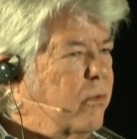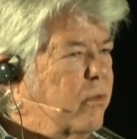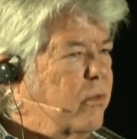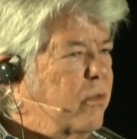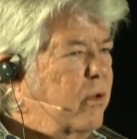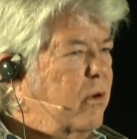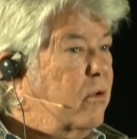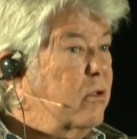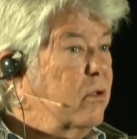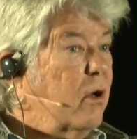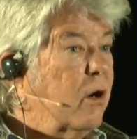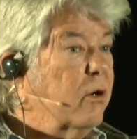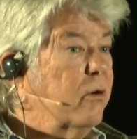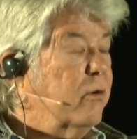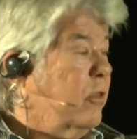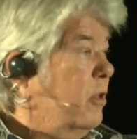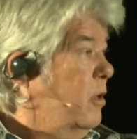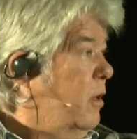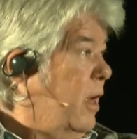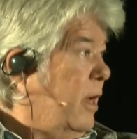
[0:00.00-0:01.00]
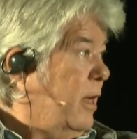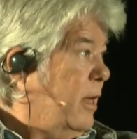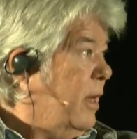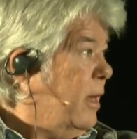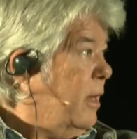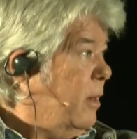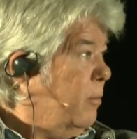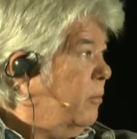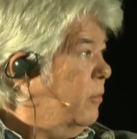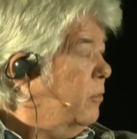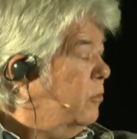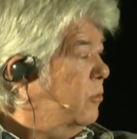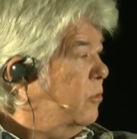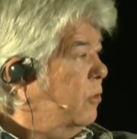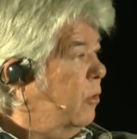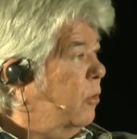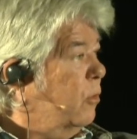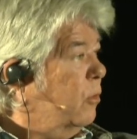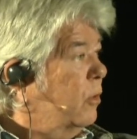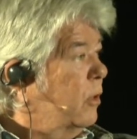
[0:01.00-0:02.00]
they're younger than I am,
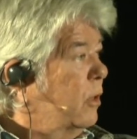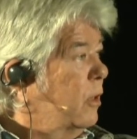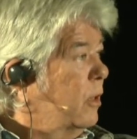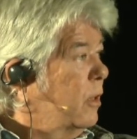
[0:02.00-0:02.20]
so